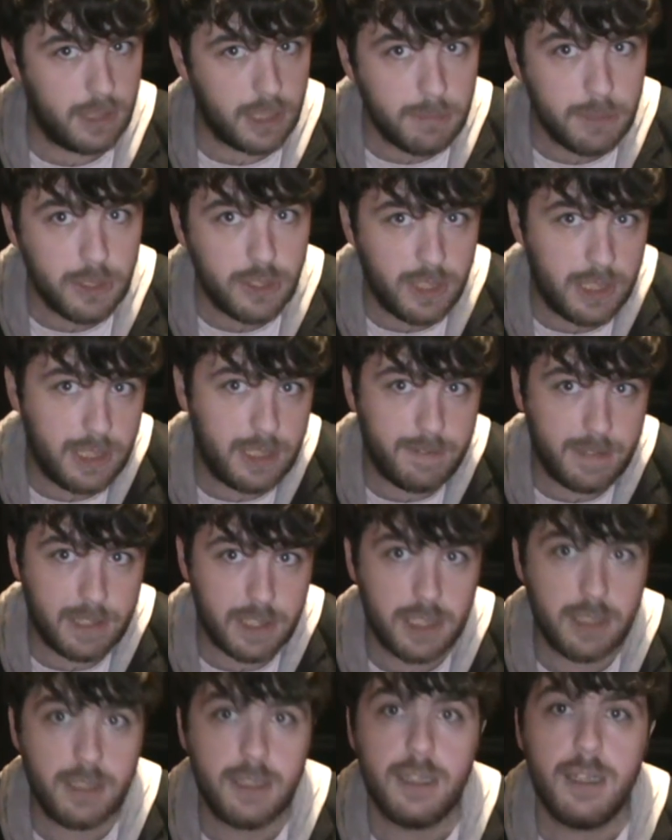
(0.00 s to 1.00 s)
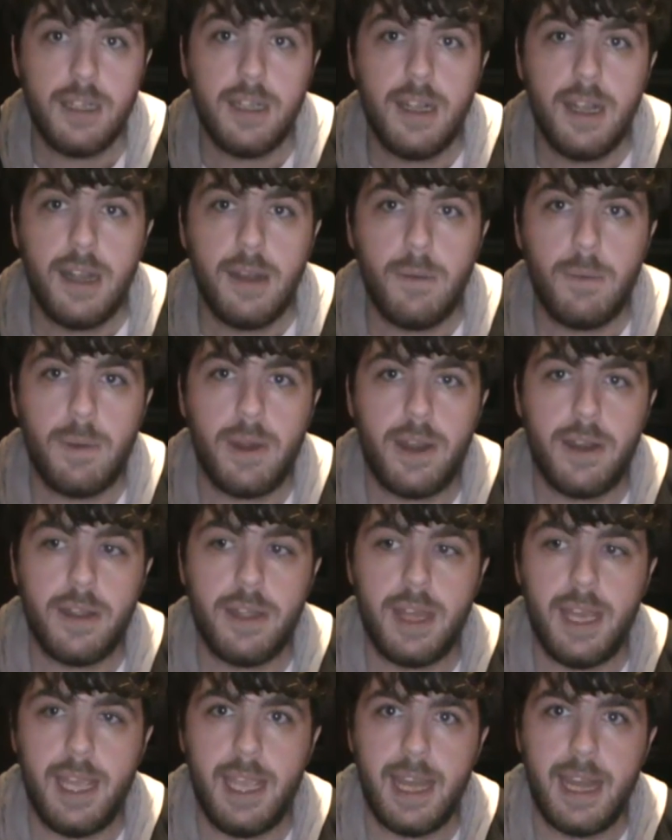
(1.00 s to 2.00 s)
Jump Street division, where
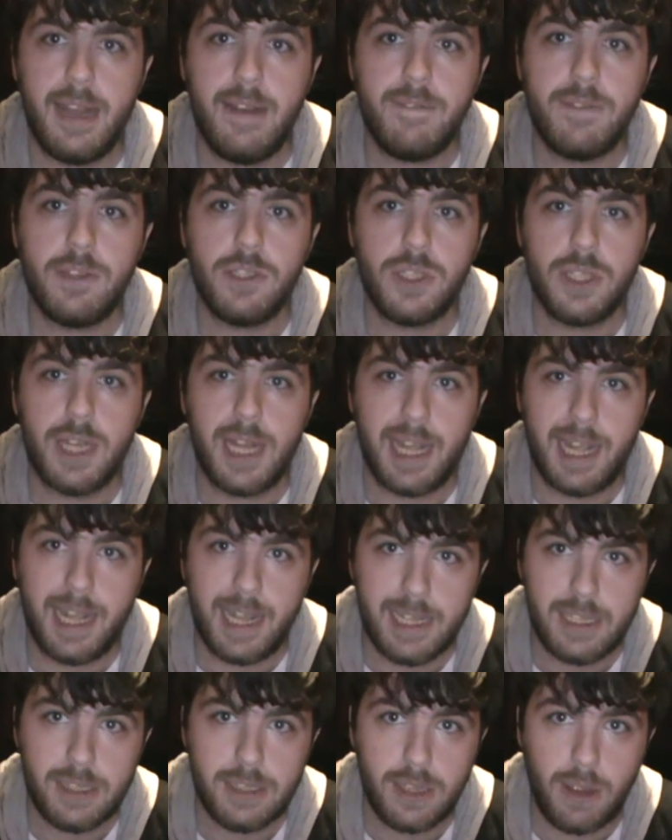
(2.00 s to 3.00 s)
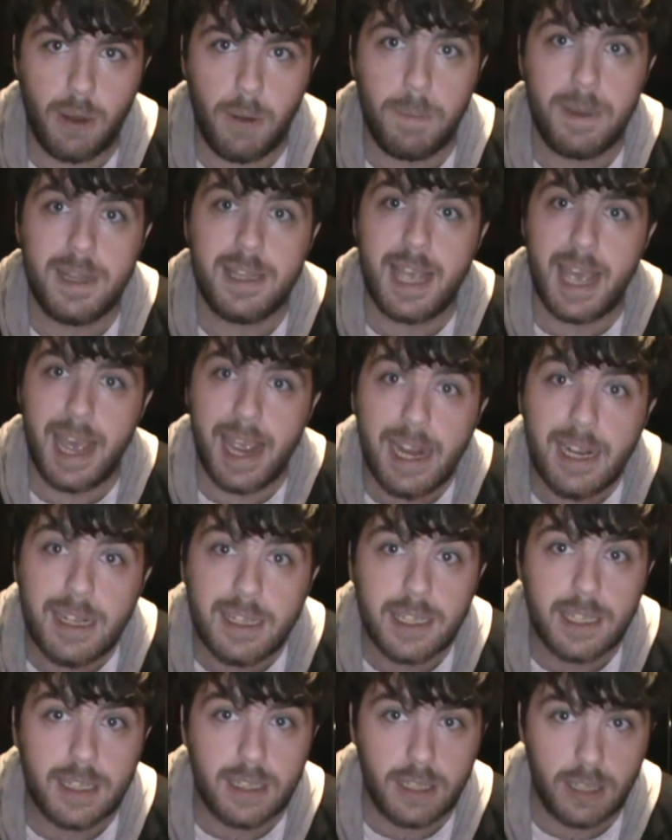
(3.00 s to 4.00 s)
they infiltrate a high school
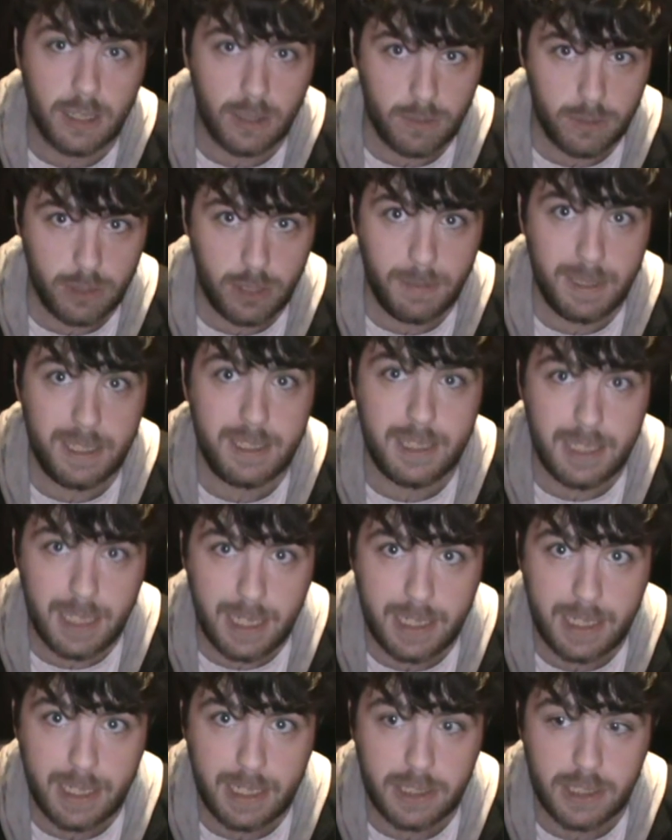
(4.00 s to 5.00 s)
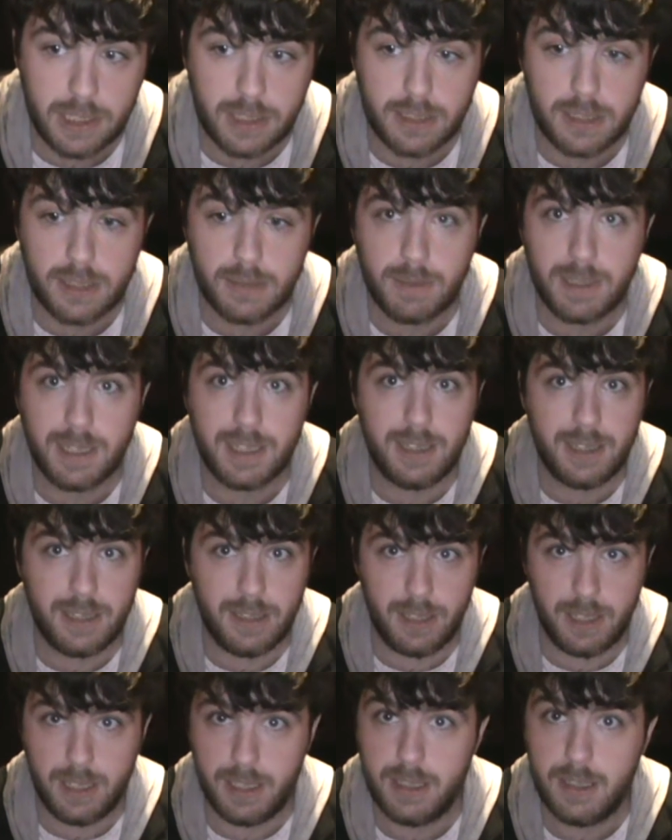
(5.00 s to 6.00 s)
pretending to be teenagers when
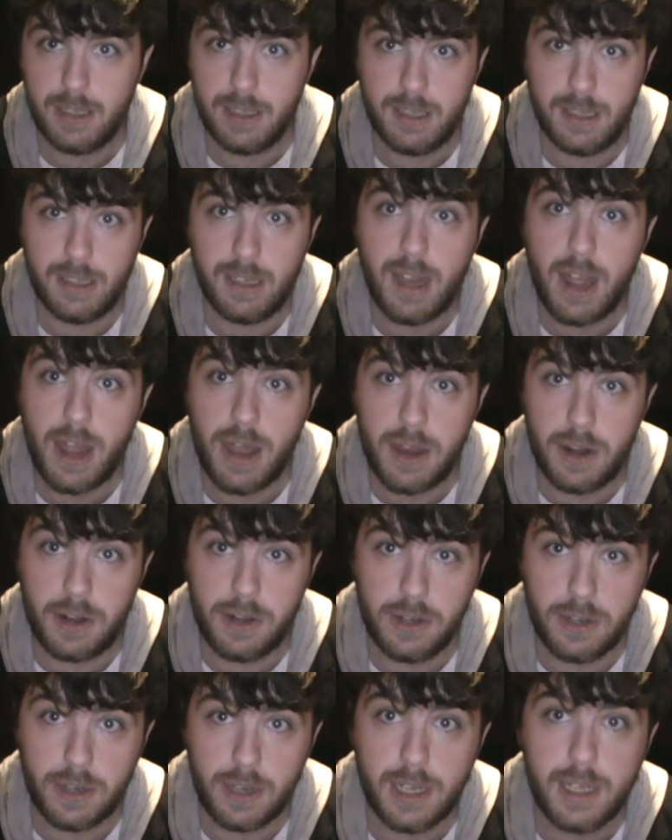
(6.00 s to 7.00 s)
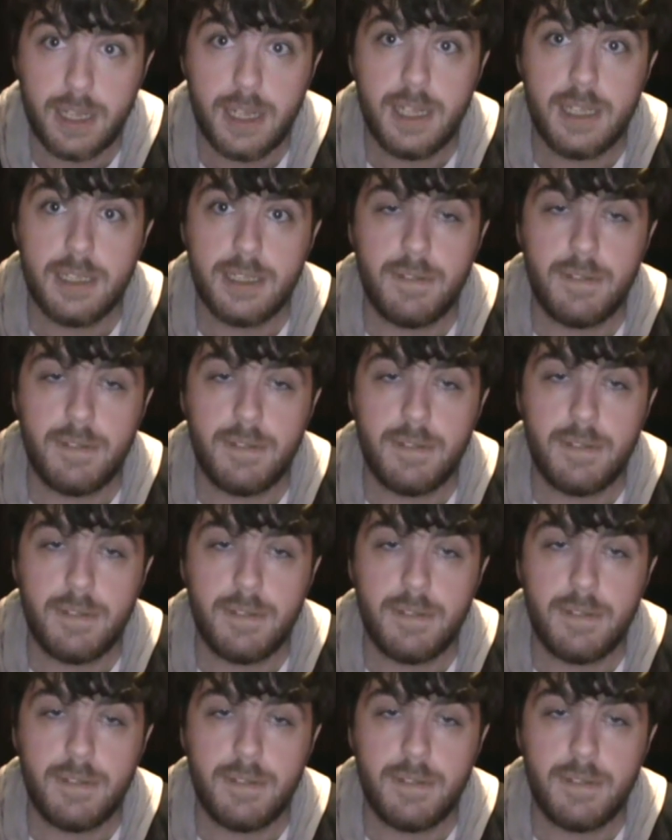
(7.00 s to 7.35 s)
clearly they're not,